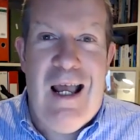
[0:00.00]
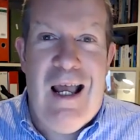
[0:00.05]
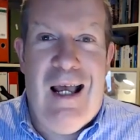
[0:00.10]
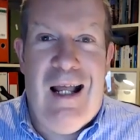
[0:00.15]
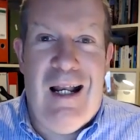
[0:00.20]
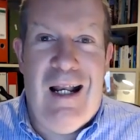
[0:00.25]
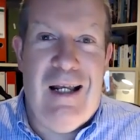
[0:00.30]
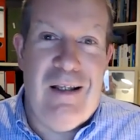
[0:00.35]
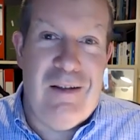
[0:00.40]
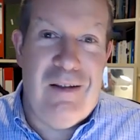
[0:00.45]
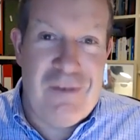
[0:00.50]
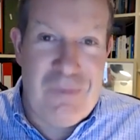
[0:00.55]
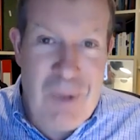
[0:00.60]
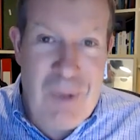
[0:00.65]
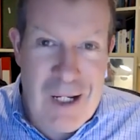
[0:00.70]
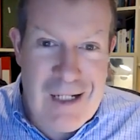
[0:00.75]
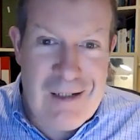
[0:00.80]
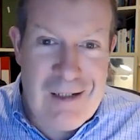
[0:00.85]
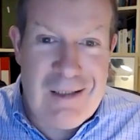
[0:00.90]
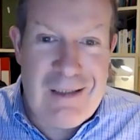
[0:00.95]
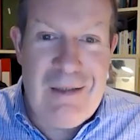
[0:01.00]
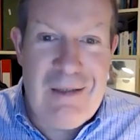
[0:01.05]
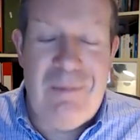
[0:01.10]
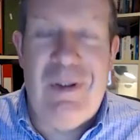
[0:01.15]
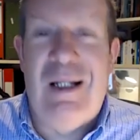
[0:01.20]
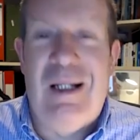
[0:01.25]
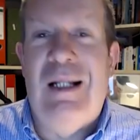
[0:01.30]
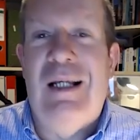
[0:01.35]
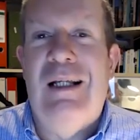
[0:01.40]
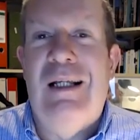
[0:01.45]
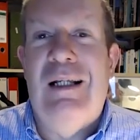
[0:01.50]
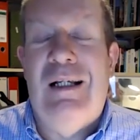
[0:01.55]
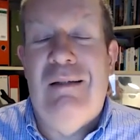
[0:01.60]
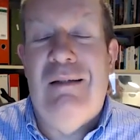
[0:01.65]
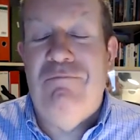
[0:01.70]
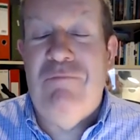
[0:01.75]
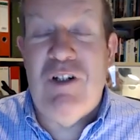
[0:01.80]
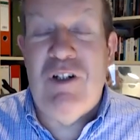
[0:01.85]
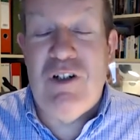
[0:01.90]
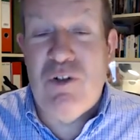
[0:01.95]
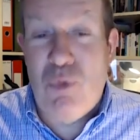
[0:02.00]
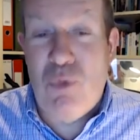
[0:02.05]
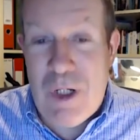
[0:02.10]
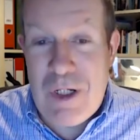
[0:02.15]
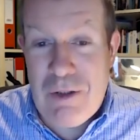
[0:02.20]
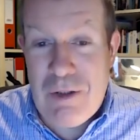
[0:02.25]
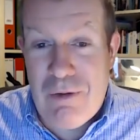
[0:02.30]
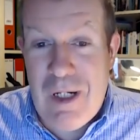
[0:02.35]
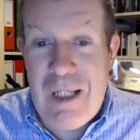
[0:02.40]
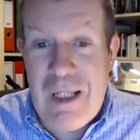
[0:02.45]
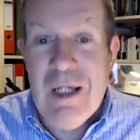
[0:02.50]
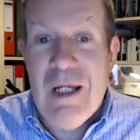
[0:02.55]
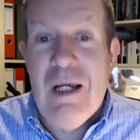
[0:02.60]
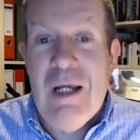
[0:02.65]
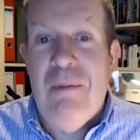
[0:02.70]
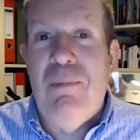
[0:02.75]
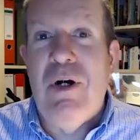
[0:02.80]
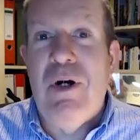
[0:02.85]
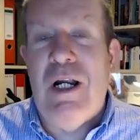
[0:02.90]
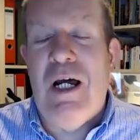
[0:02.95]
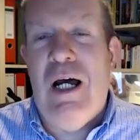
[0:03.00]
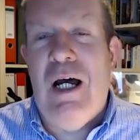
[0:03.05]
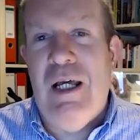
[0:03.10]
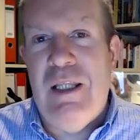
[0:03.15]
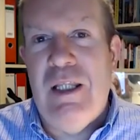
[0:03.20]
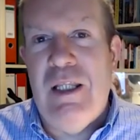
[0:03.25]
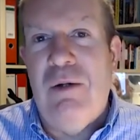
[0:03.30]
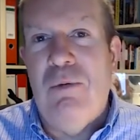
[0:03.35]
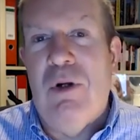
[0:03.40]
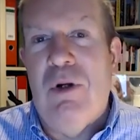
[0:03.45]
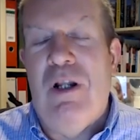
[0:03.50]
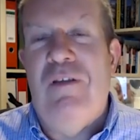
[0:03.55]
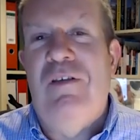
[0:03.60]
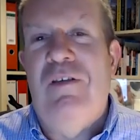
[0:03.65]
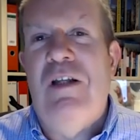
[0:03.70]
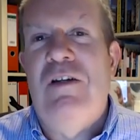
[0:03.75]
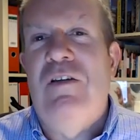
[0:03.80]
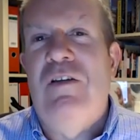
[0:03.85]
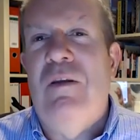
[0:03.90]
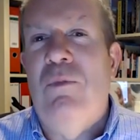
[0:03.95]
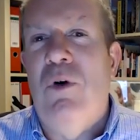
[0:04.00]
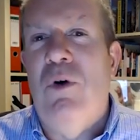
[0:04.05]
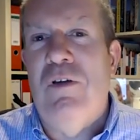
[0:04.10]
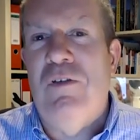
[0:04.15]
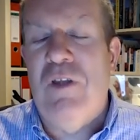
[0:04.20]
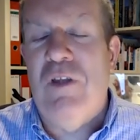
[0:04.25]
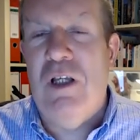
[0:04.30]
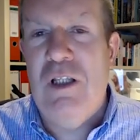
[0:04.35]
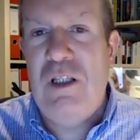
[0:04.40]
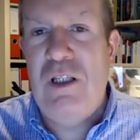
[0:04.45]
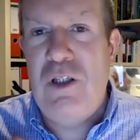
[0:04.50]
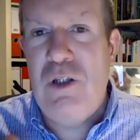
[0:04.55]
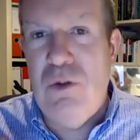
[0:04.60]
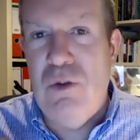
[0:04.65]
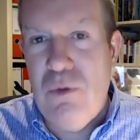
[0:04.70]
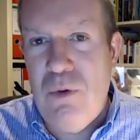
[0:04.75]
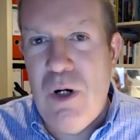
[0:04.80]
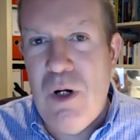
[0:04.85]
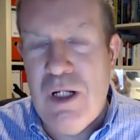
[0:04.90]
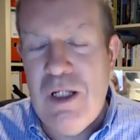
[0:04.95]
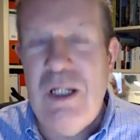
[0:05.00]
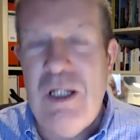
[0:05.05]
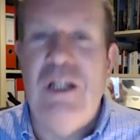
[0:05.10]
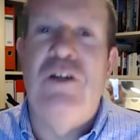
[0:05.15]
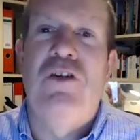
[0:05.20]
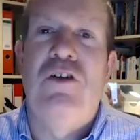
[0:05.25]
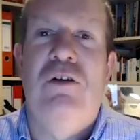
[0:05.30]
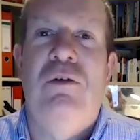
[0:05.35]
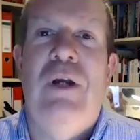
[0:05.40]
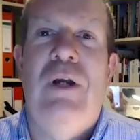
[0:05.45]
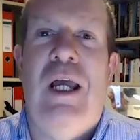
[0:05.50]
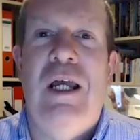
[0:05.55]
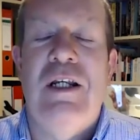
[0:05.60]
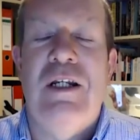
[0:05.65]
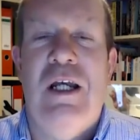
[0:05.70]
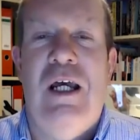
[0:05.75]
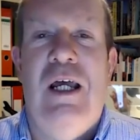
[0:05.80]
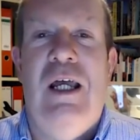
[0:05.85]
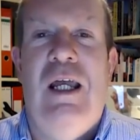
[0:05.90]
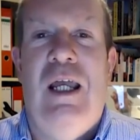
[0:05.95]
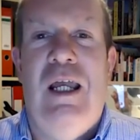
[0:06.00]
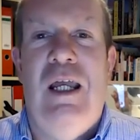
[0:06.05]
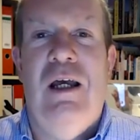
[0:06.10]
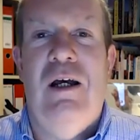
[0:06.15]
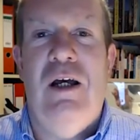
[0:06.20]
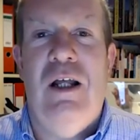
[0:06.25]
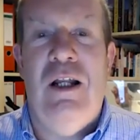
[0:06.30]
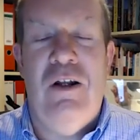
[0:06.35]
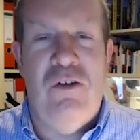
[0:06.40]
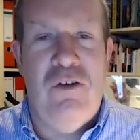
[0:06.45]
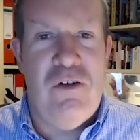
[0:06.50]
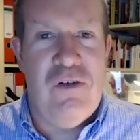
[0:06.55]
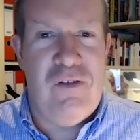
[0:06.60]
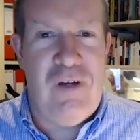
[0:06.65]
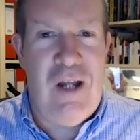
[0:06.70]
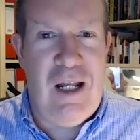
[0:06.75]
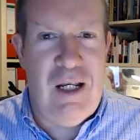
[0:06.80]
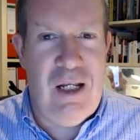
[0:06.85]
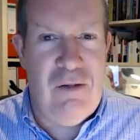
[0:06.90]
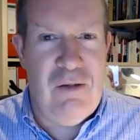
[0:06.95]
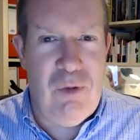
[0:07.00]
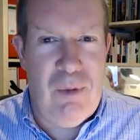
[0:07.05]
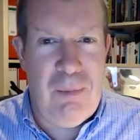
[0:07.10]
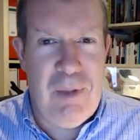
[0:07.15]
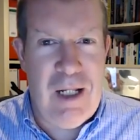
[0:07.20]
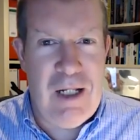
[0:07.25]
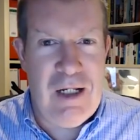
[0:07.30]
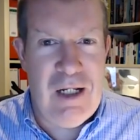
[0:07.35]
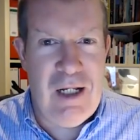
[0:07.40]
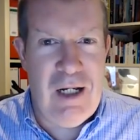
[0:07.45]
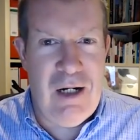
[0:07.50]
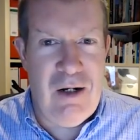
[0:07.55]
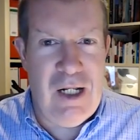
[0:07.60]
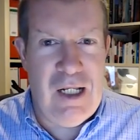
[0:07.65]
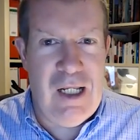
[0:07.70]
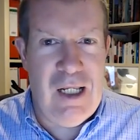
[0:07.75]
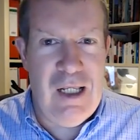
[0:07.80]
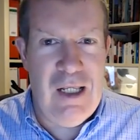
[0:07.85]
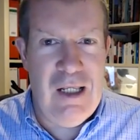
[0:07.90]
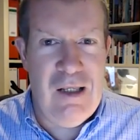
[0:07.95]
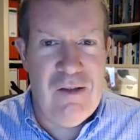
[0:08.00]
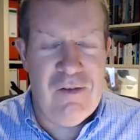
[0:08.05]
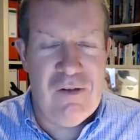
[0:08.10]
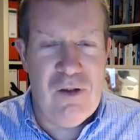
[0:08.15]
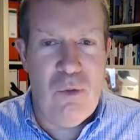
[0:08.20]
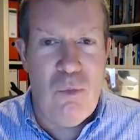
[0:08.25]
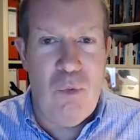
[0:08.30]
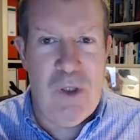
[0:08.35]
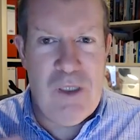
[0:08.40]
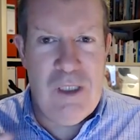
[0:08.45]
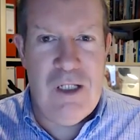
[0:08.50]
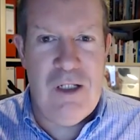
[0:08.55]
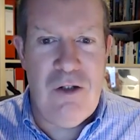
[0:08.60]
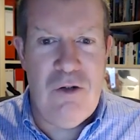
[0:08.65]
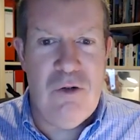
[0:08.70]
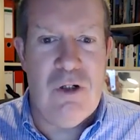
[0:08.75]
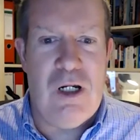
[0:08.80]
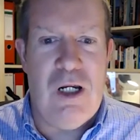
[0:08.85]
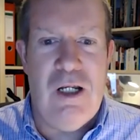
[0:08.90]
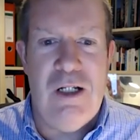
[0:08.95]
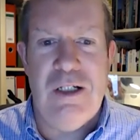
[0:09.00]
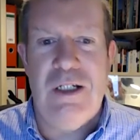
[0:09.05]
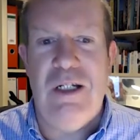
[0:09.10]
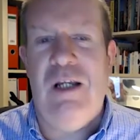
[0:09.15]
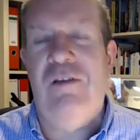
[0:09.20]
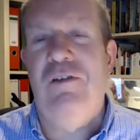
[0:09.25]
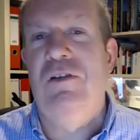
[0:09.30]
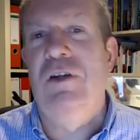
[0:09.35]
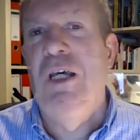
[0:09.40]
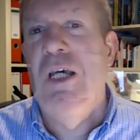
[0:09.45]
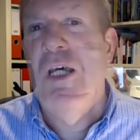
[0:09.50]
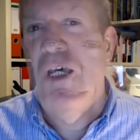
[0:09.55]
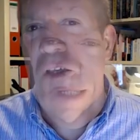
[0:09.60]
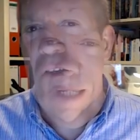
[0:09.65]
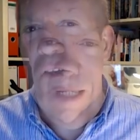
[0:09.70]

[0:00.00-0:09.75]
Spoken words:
And I smiled at them and I didn't quite agree. But I think what I said to them was, you need to create an understanding of what blended learning is within your context.